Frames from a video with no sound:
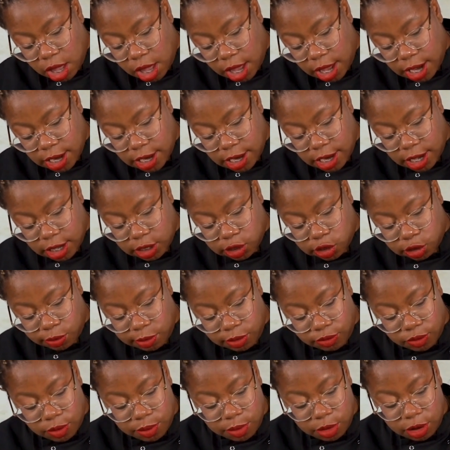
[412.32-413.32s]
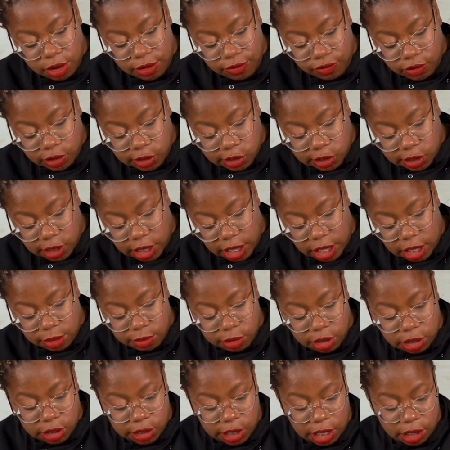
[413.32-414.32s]
And then, so we remove the skin. We're
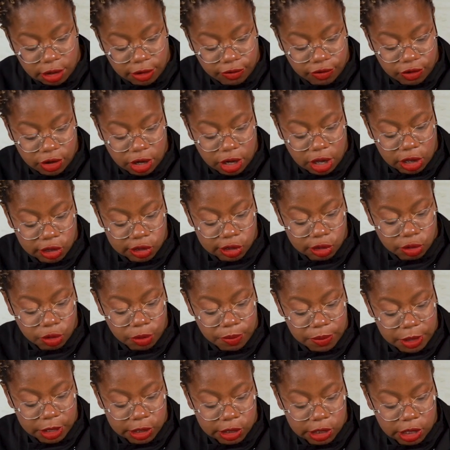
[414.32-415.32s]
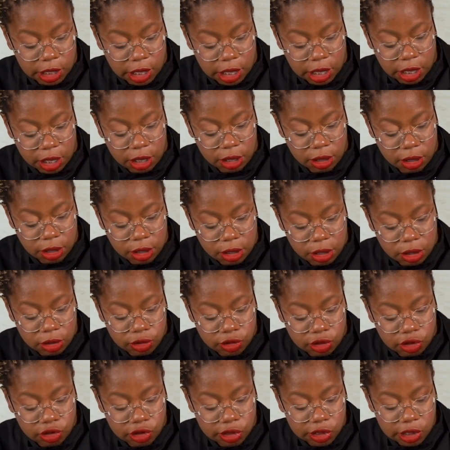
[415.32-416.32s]
going to take off the last little bits here.
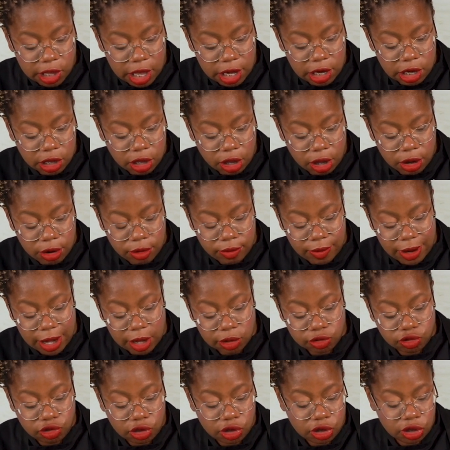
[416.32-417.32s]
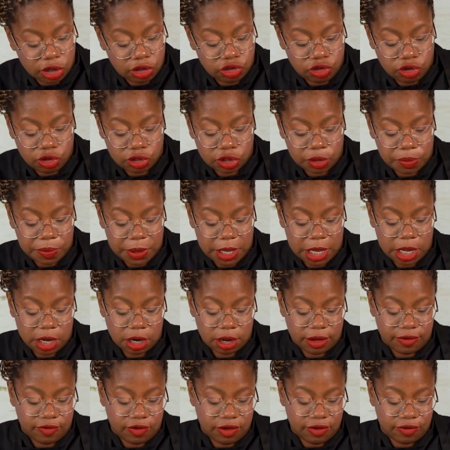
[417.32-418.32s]
So just kind of go around. You could use a
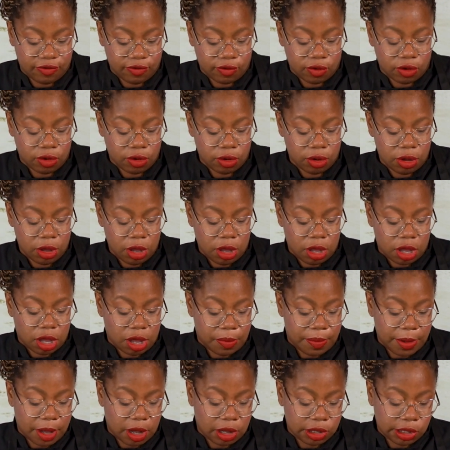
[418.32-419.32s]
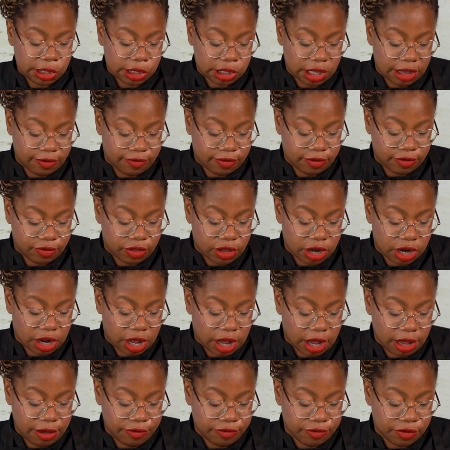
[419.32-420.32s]
peeler if you feel a bit unsafe with the
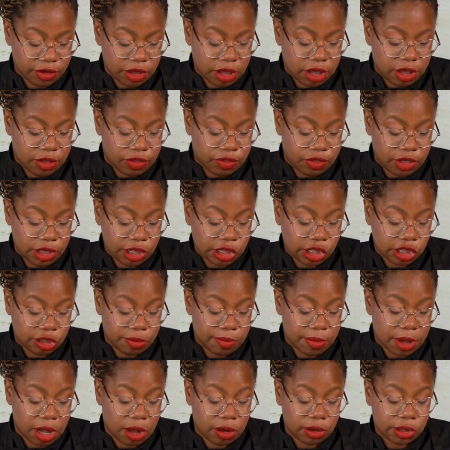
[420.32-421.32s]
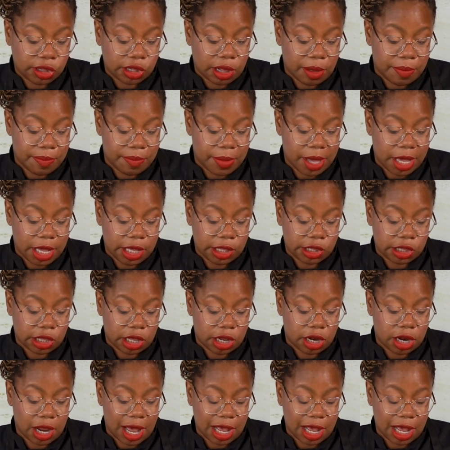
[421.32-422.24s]
knife. This smells amazing.